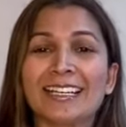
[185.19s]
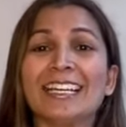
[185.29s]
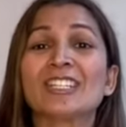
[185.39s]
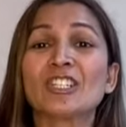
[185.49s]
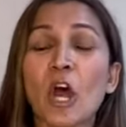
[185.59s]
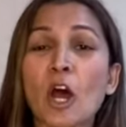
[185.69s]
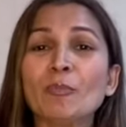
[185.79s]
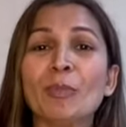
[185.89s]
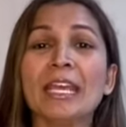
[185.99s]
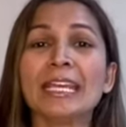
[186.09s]
is
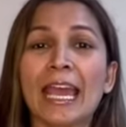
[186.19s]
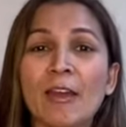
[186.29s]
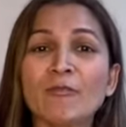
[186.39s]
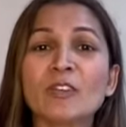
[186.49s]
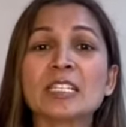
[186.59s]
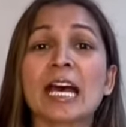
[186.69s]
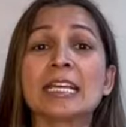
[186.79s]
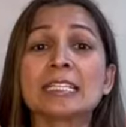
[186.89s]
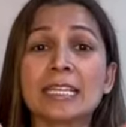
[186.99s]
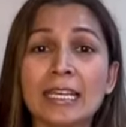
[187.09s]
not being emphasized